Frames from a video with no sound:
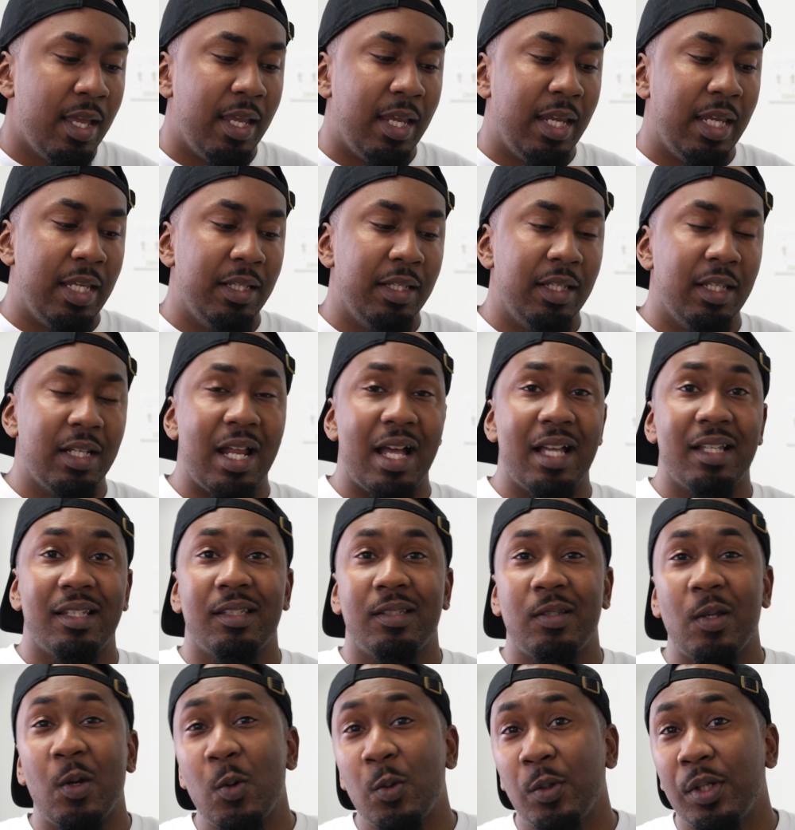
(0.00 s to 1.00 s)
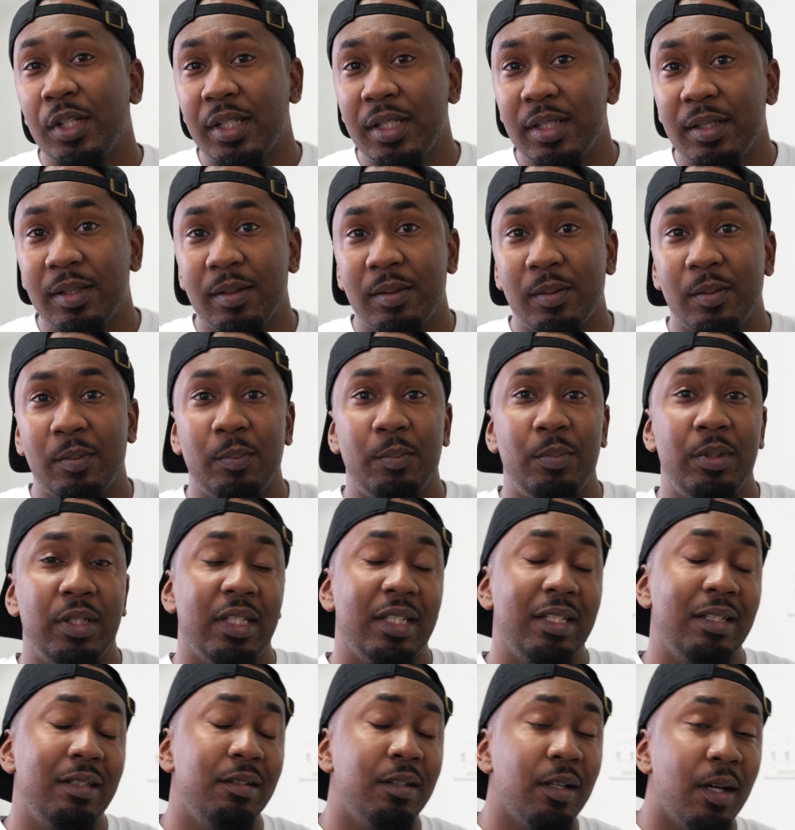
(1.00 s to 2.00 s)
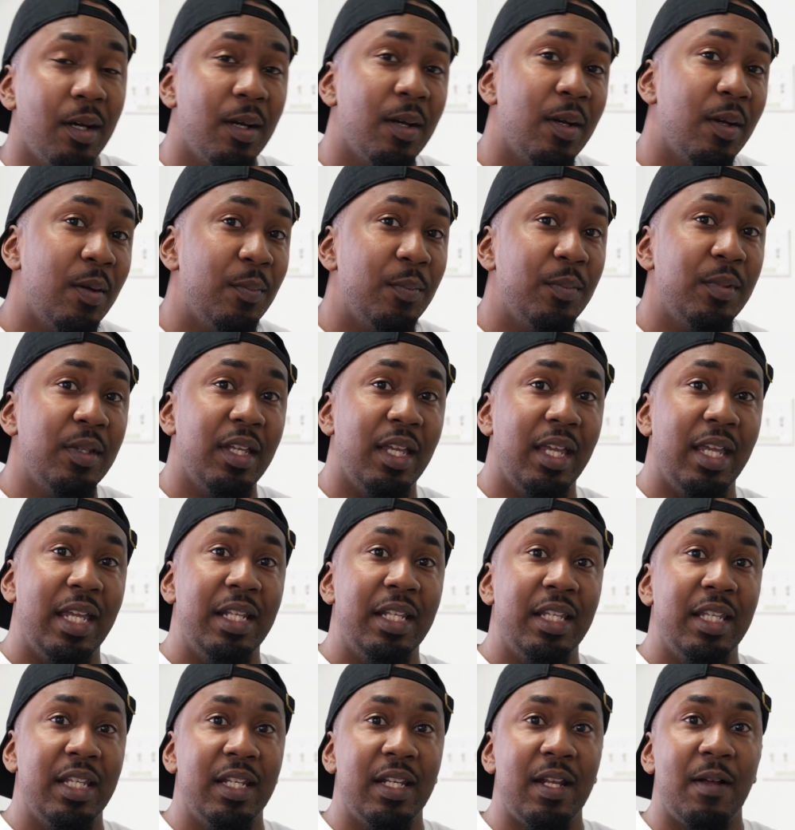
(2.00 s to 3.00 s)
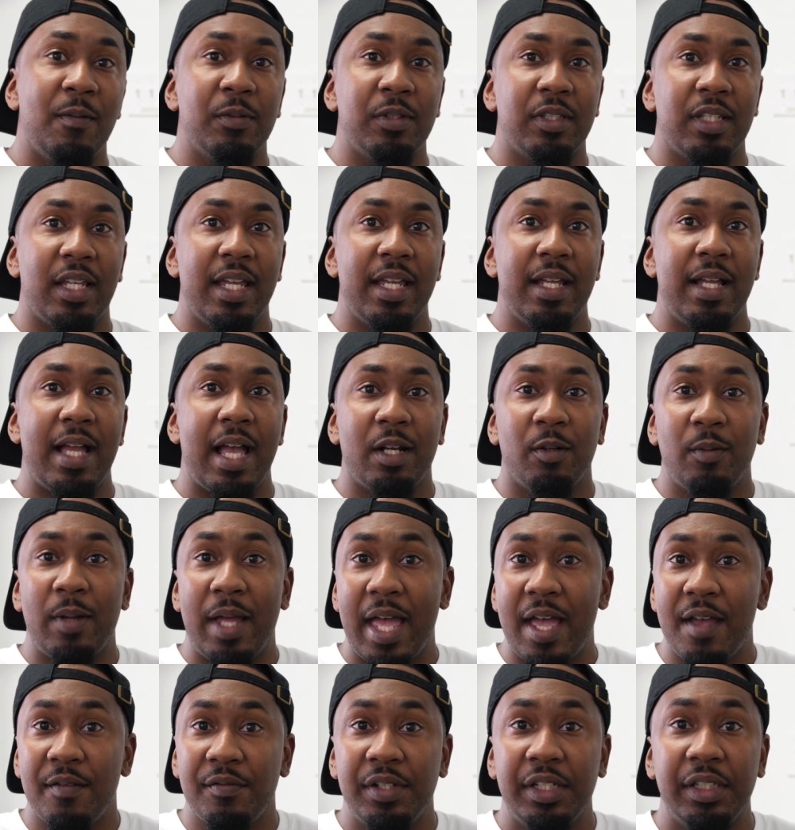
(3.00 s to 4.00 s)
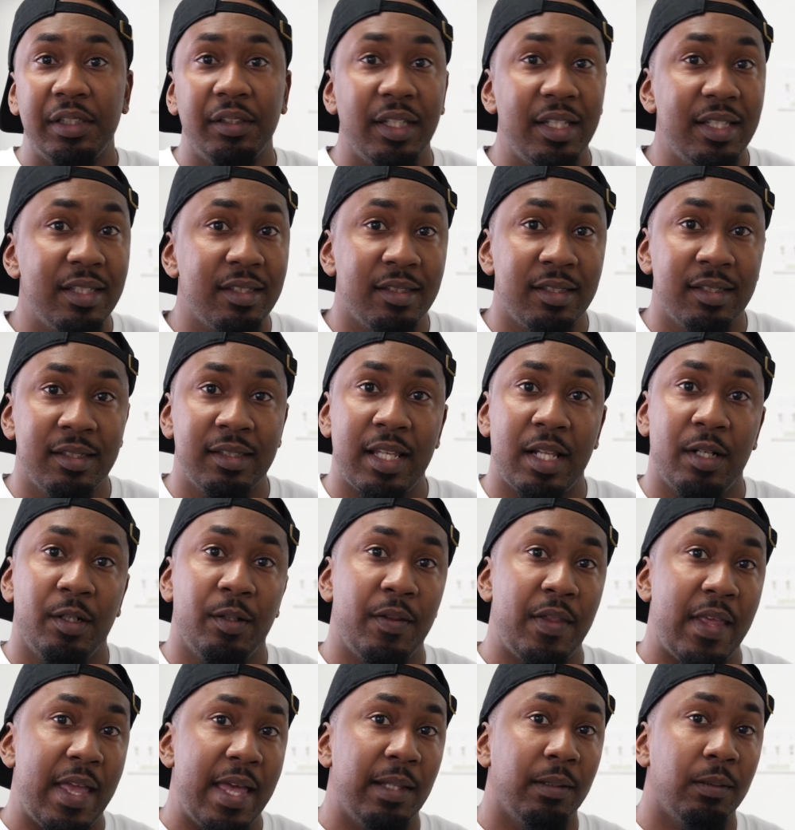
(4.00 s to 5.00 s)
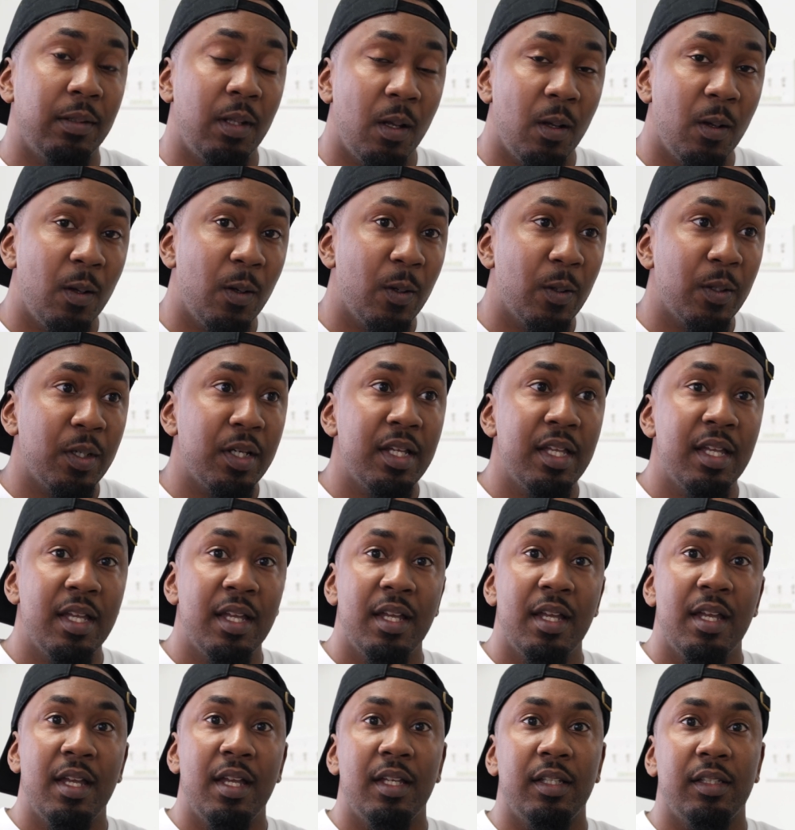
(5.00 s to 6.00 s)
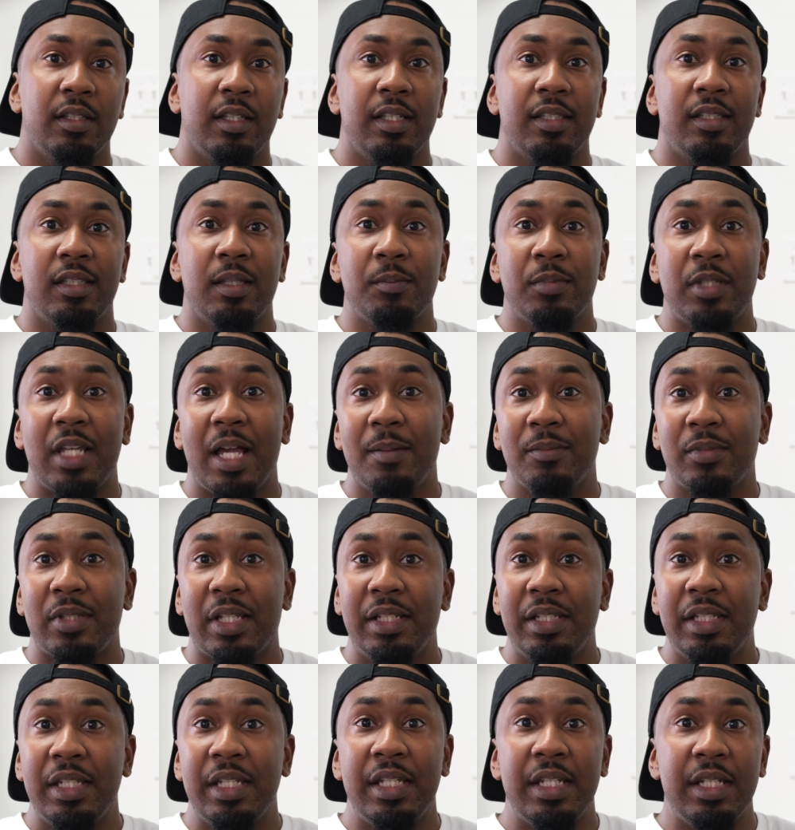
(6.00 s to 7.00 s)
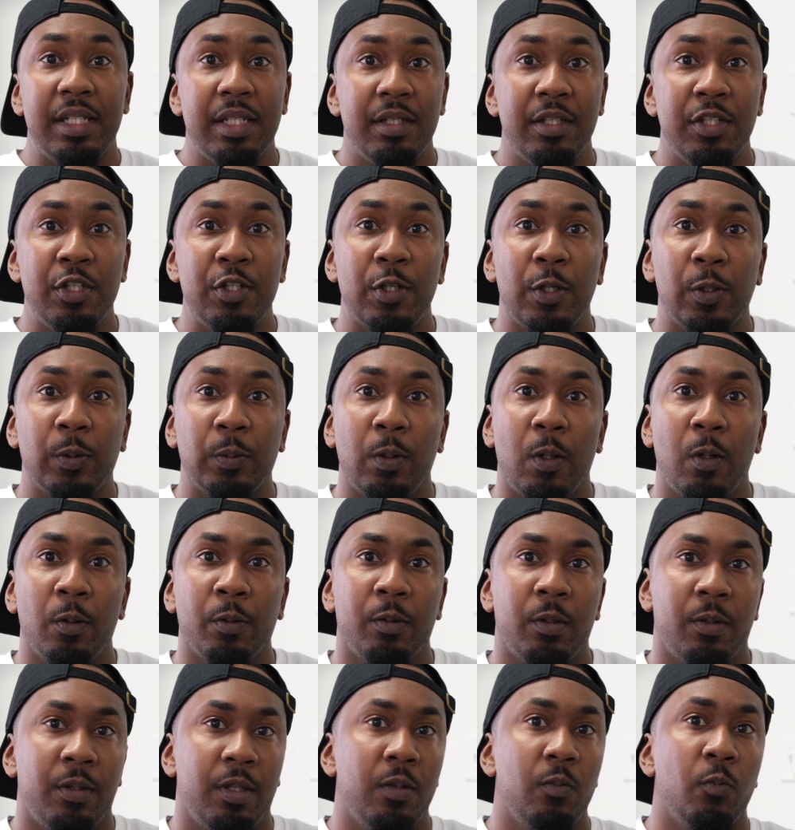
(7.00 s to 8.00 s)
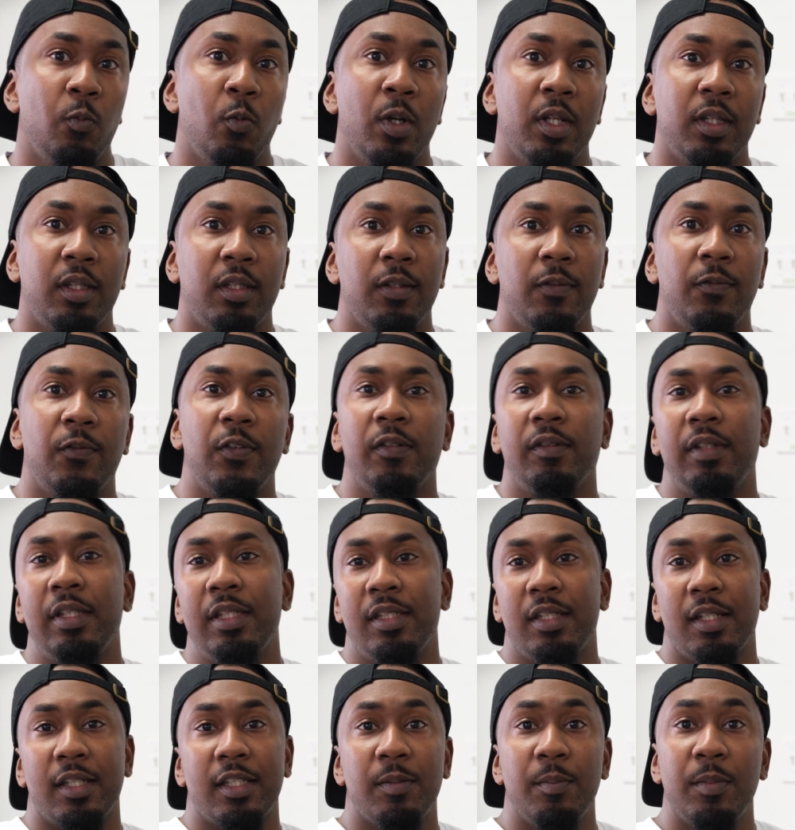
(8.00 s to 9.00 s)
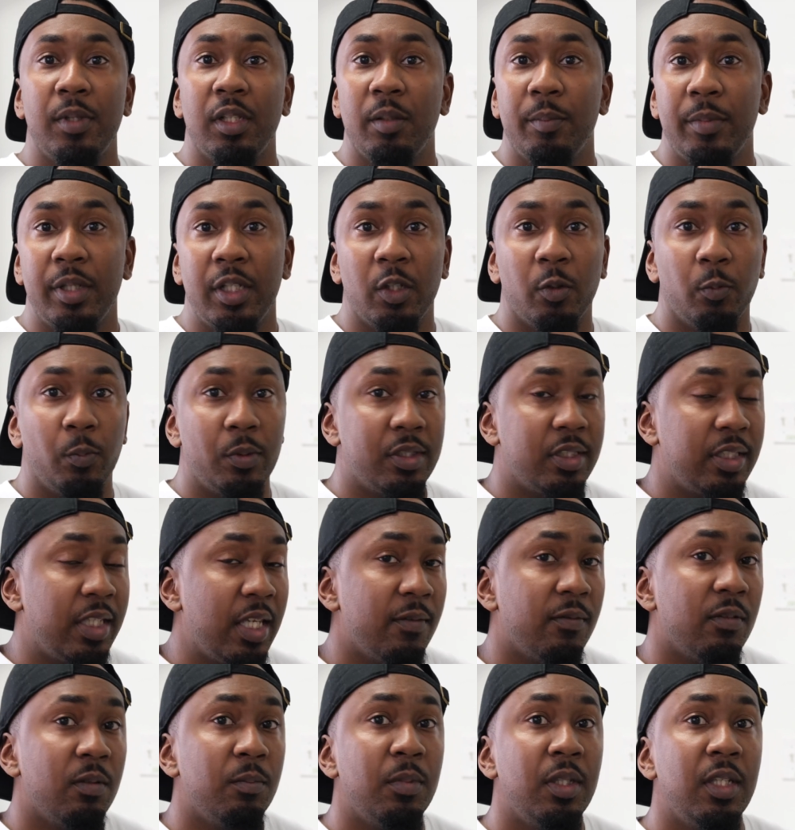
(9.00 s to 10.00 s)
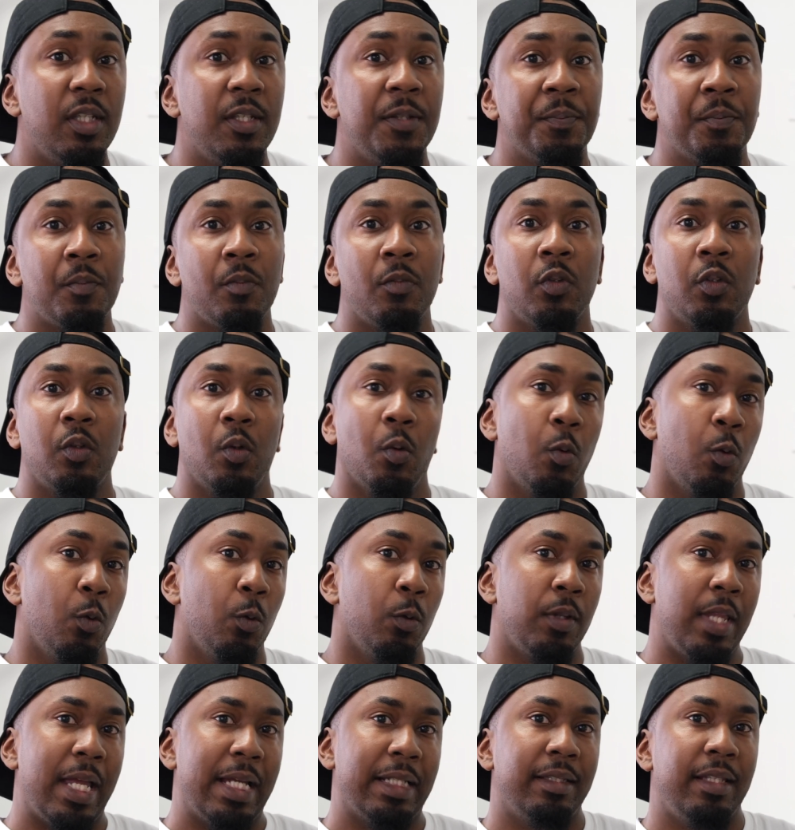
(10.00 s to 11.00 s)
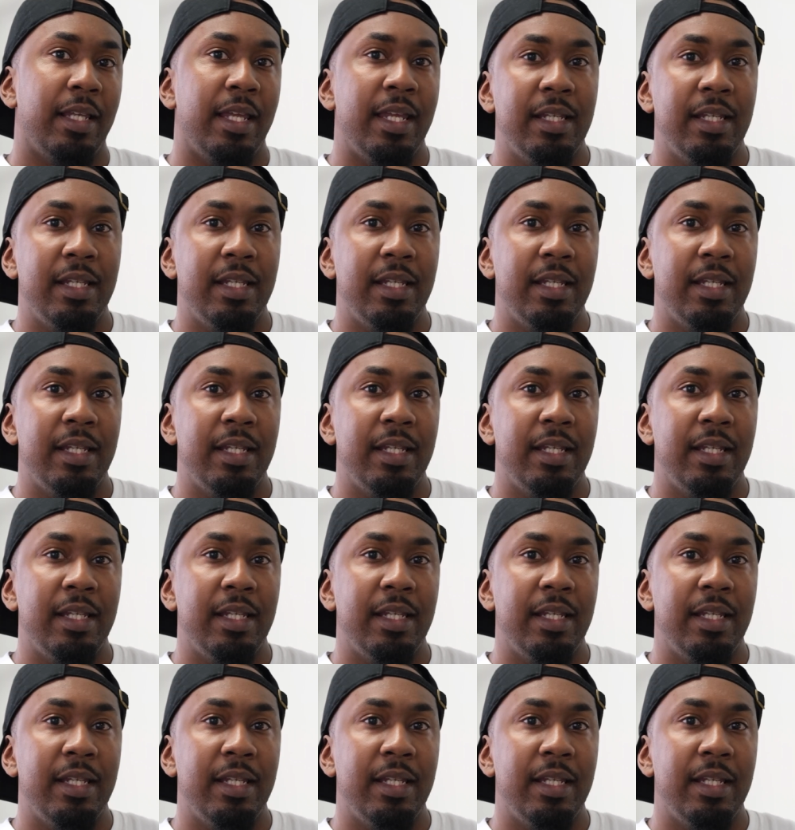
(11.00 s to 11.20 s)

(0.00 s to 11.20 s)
and then I sold it, being dumb. And then I was like, I don't have any lenses that are that long, because sometimes I need, longer than what the 56mm was giving me, or like the